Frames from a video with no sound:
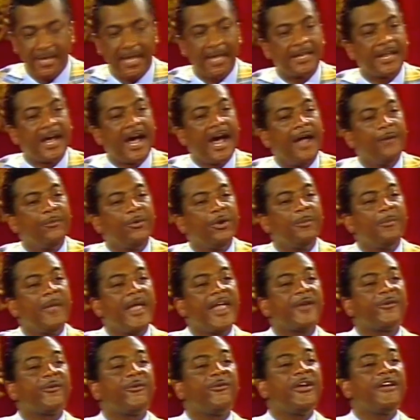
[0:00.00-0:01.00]
and I will
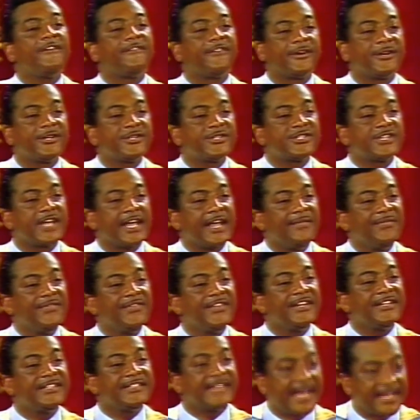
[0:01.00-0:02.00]
make rivers
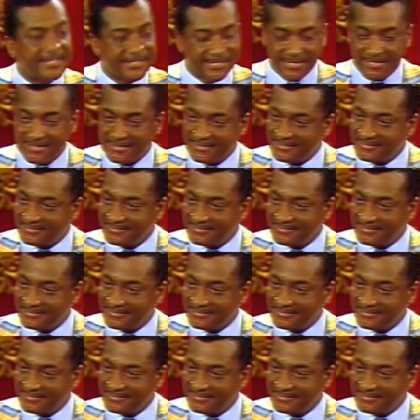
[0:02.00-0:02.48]
in the desert.